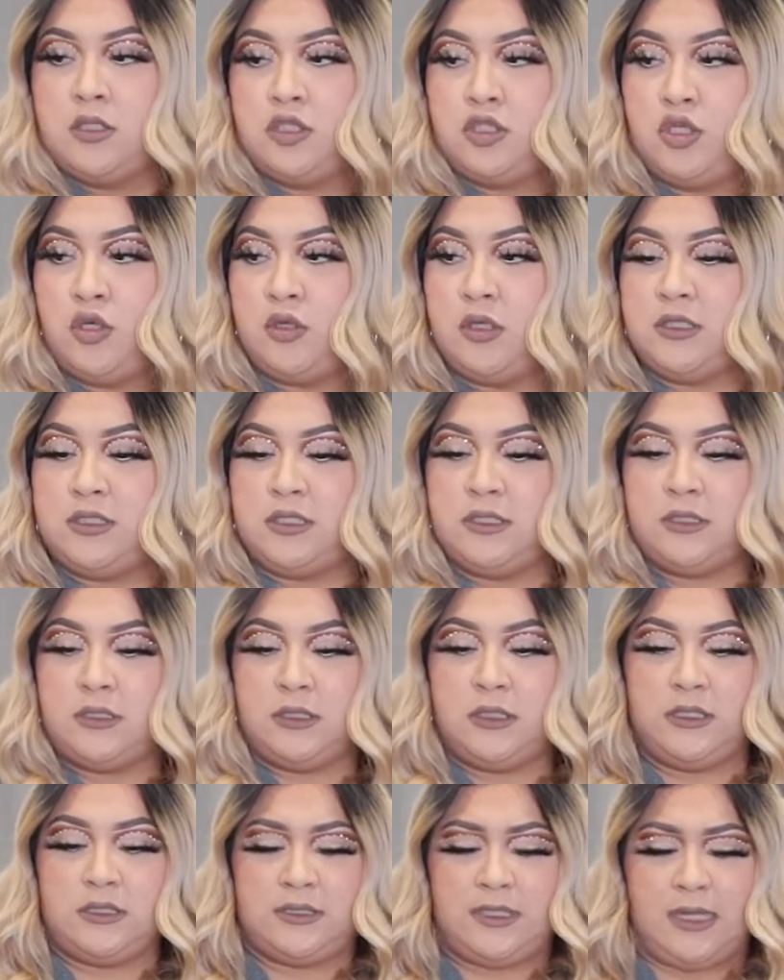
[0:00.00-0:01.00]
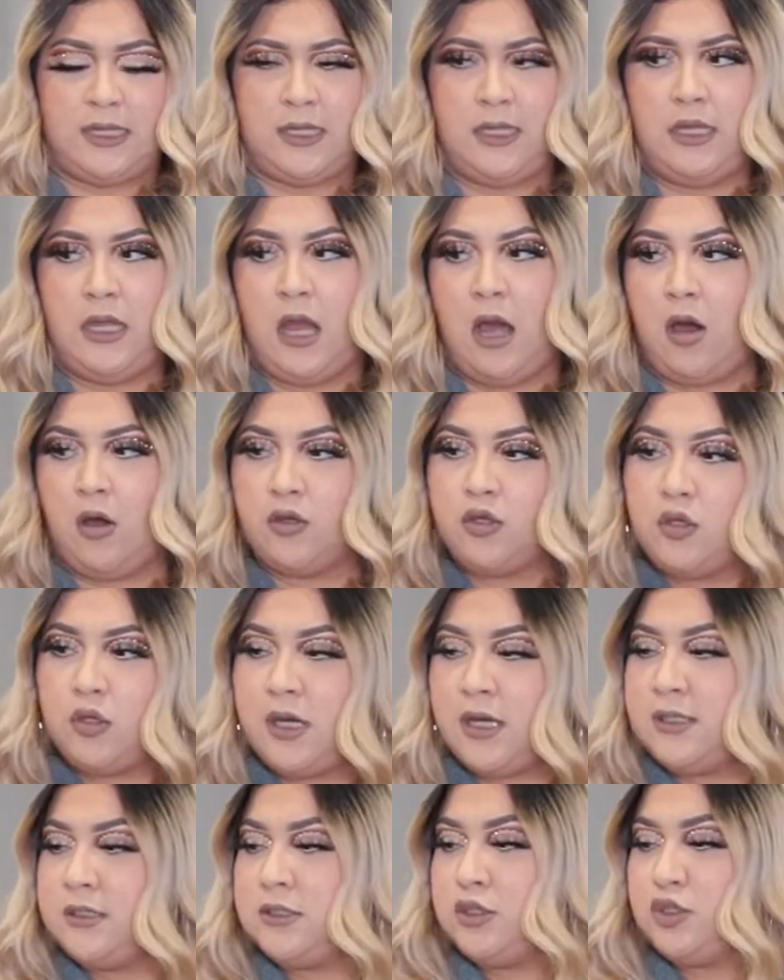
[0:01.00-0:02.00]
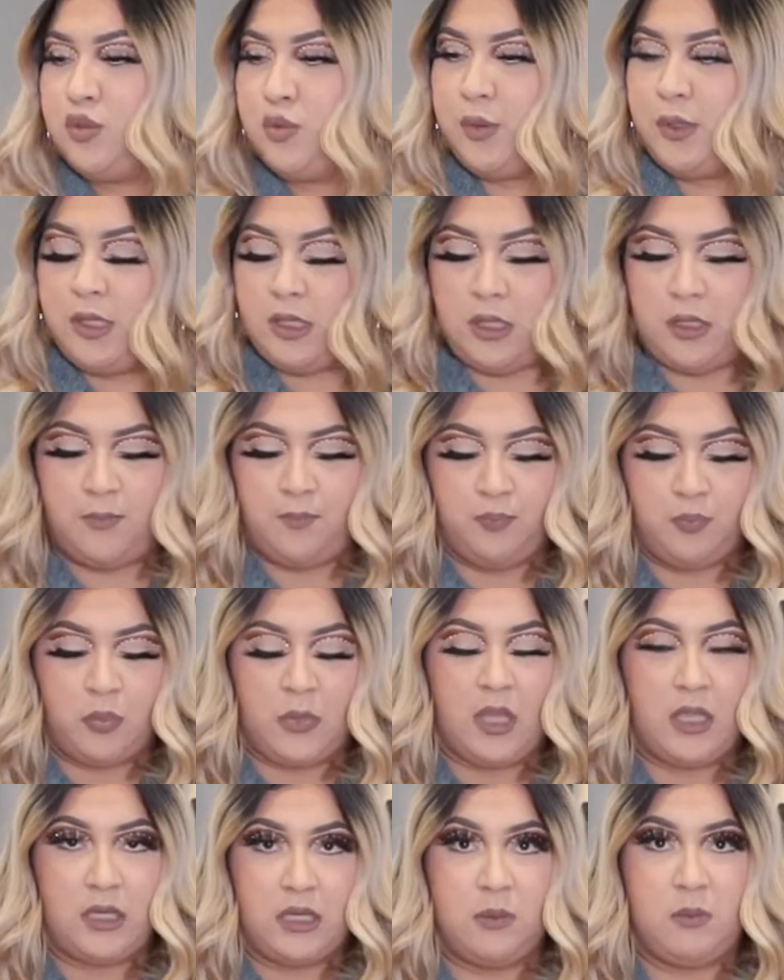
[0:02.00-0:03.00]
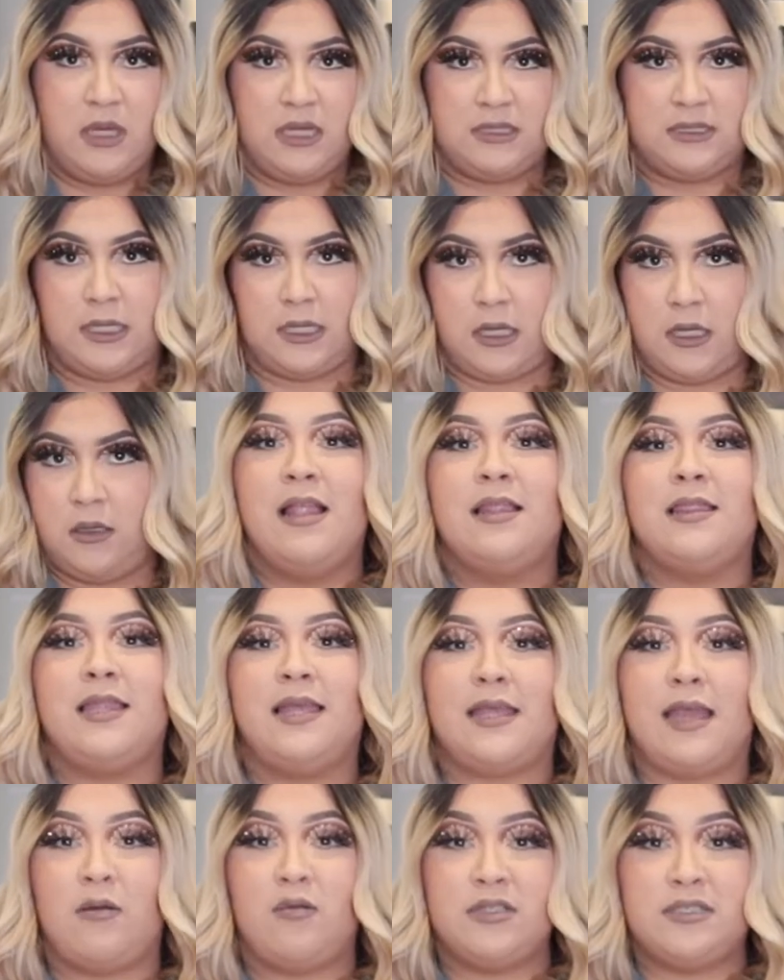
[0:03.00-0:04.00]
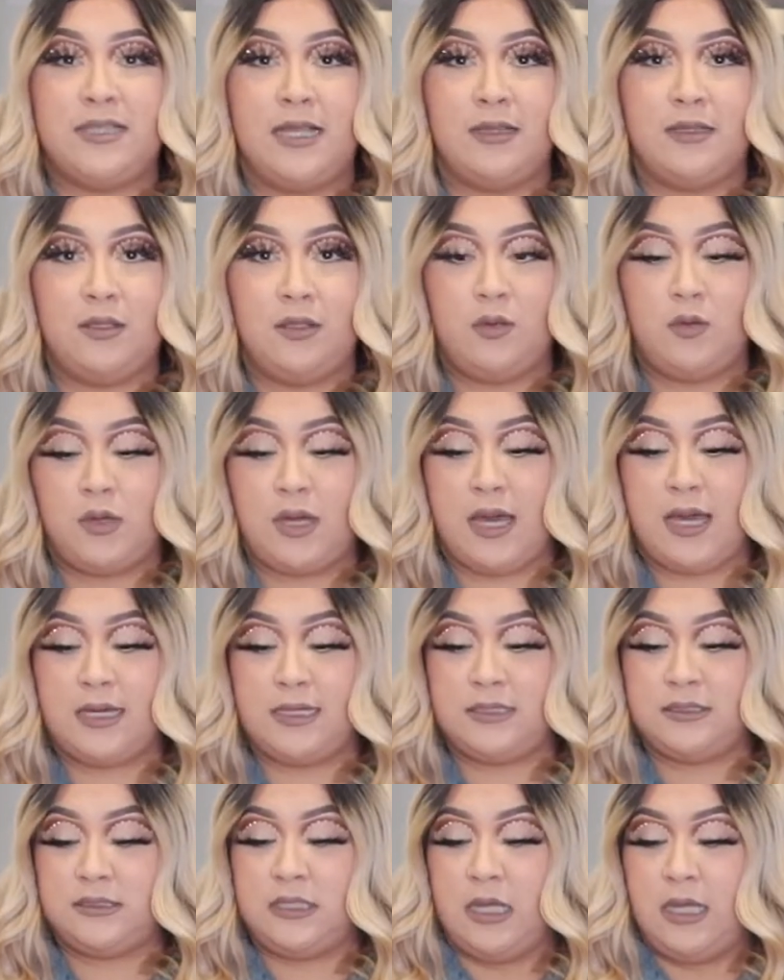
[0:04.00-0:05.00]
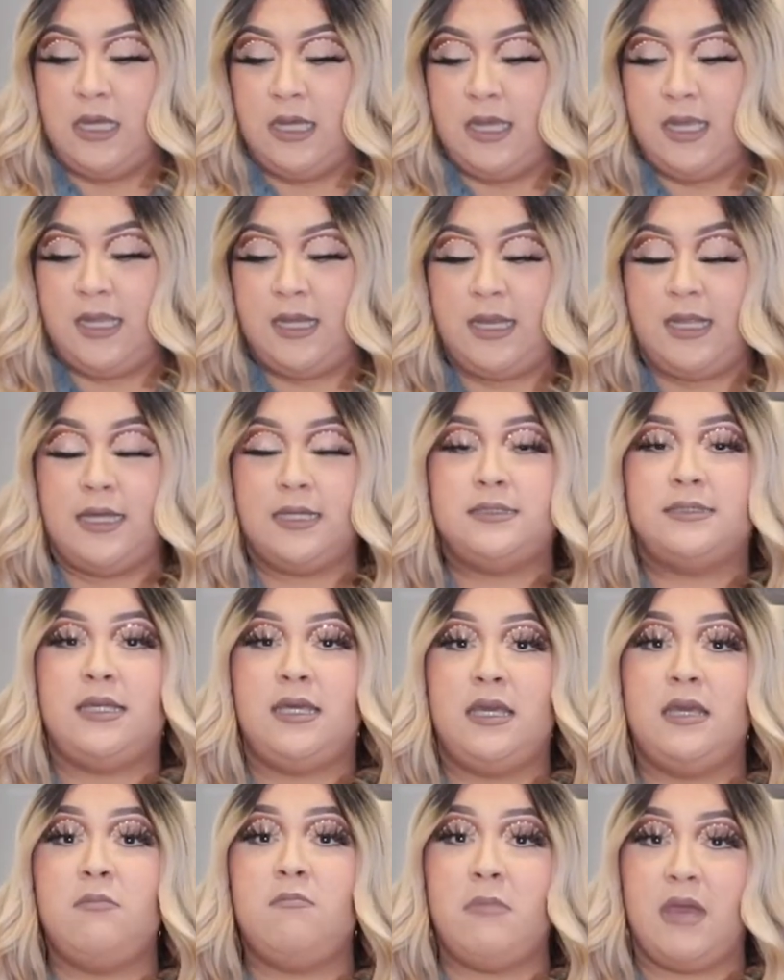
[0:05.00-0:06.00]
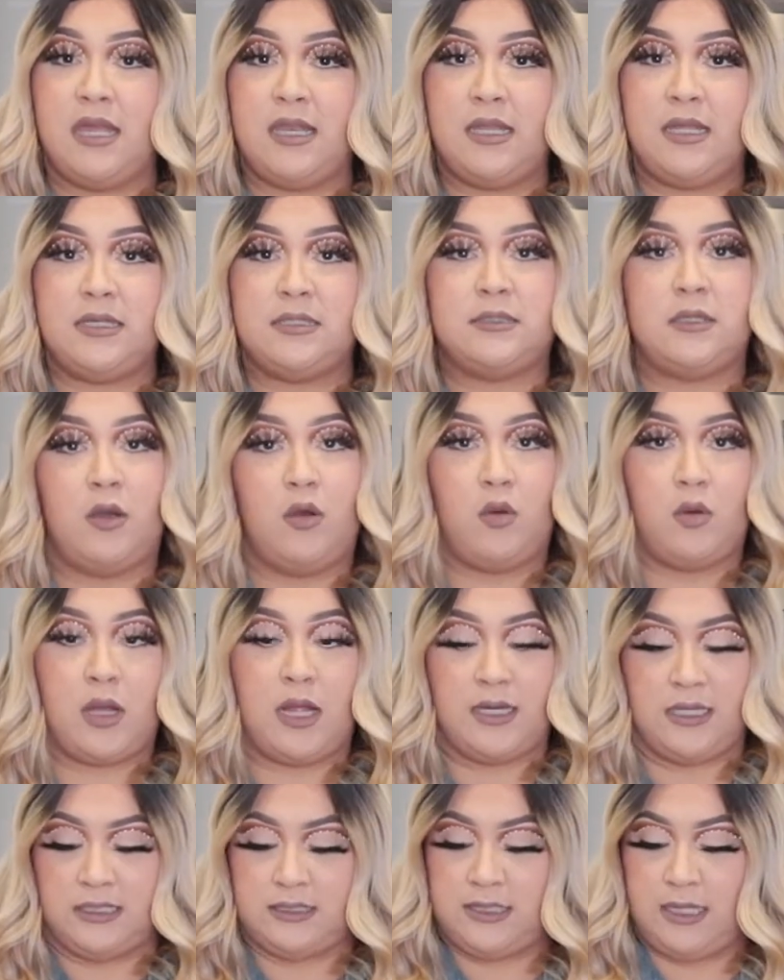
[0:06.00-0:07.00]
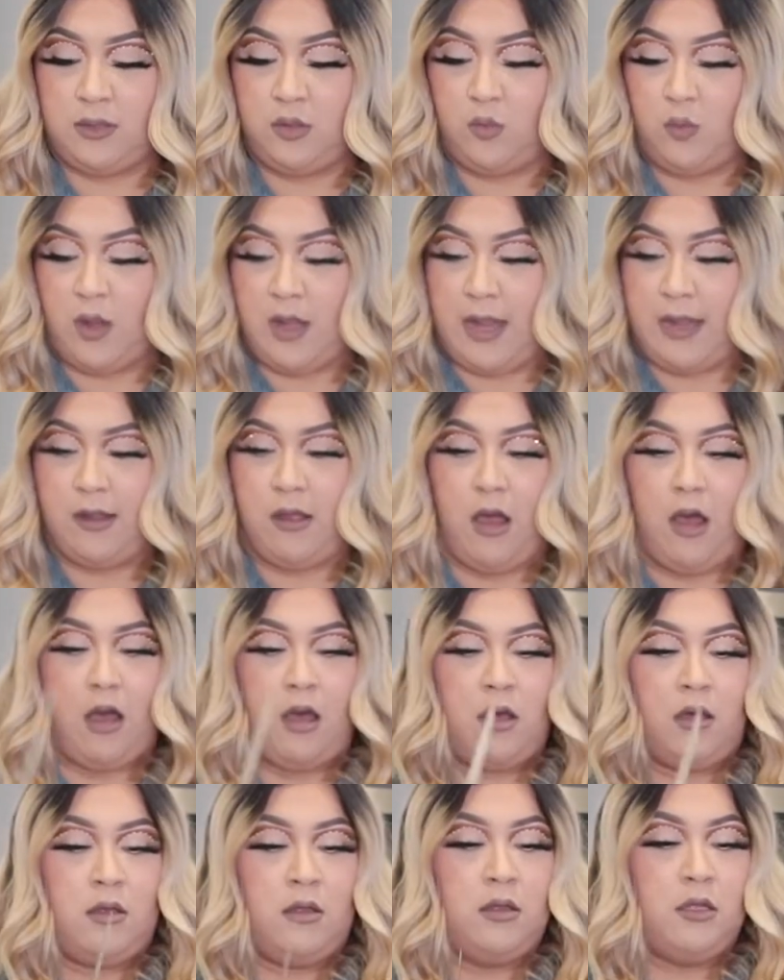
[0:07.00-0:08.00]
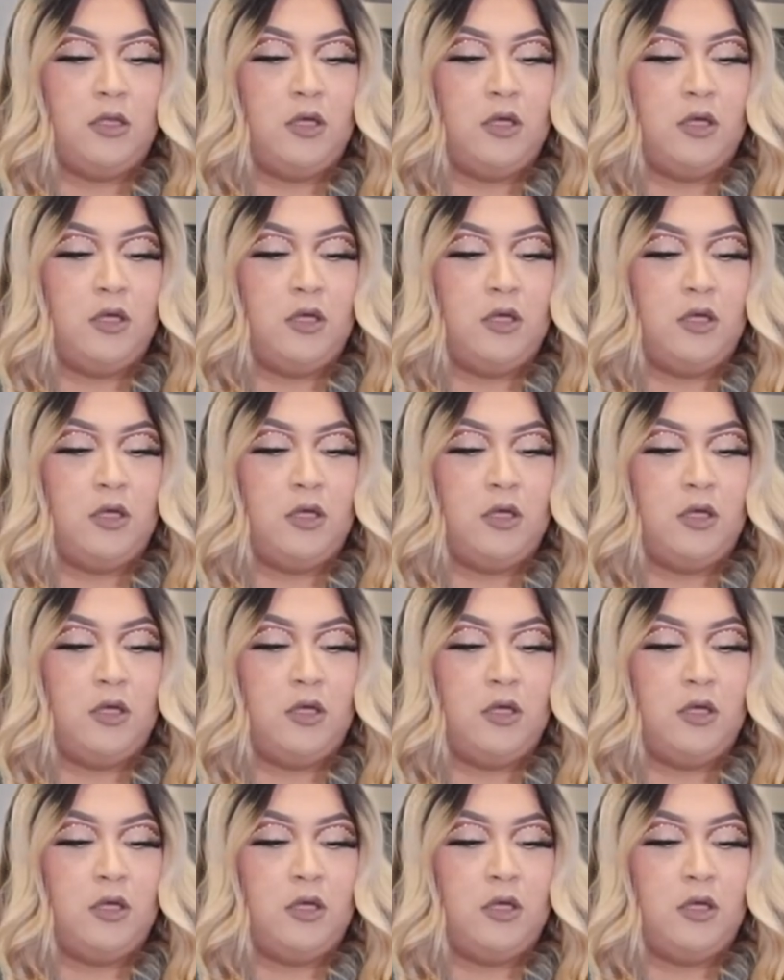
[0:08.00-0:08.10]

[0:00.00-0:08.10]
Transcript: So this is exactly how you guys do it. Give me a second. Like I was telling you guys, it is Jimenez longaniza, the one I got.